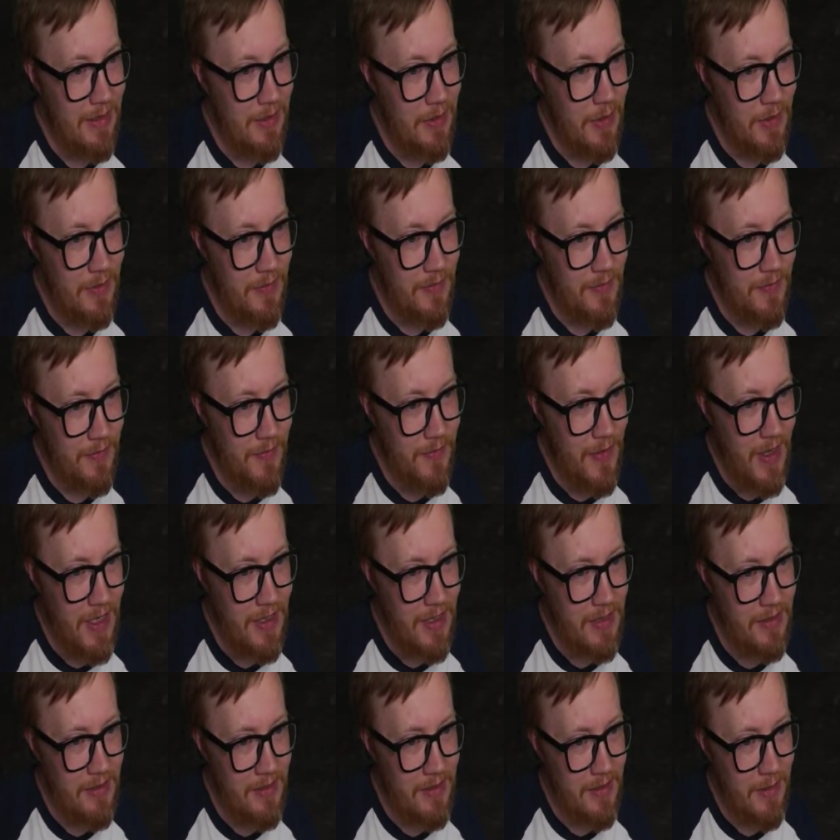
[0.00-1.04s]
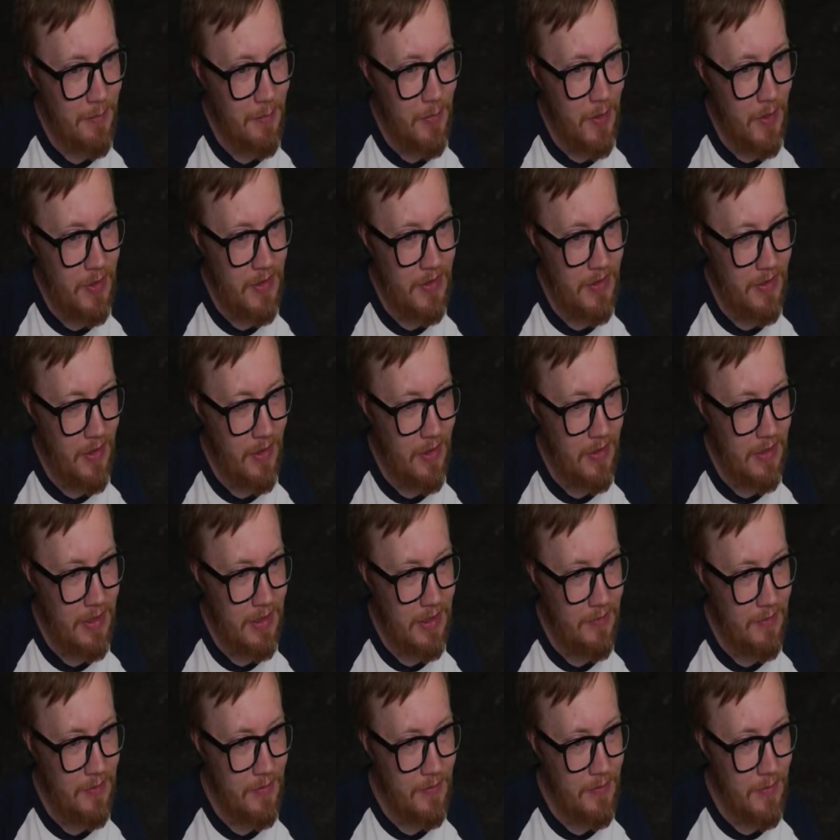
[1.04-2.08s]
Don't find the box art
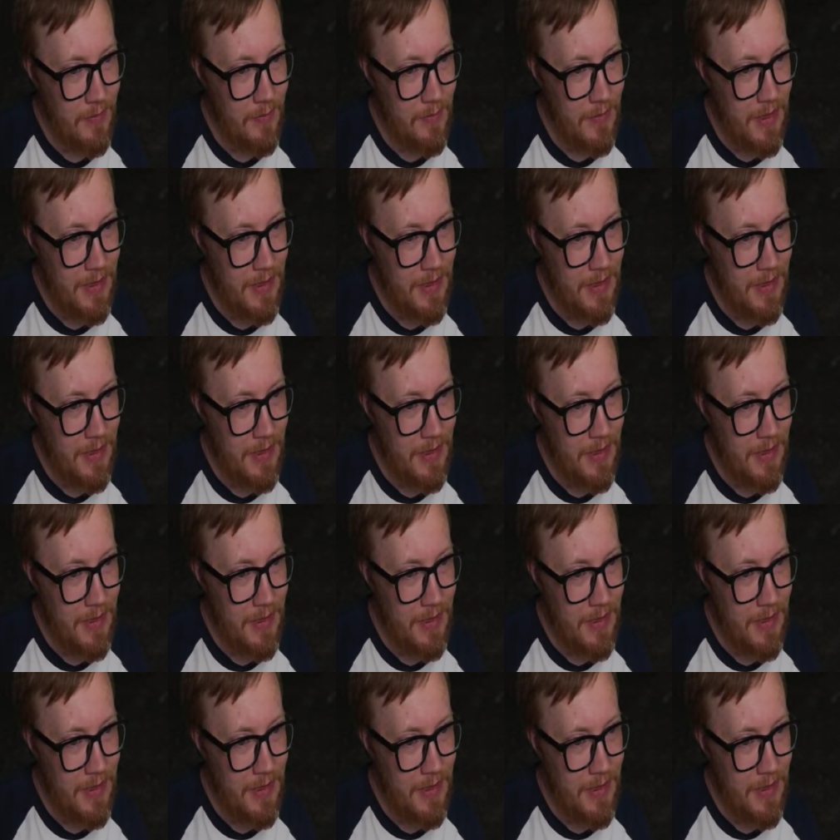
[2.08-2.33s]
even from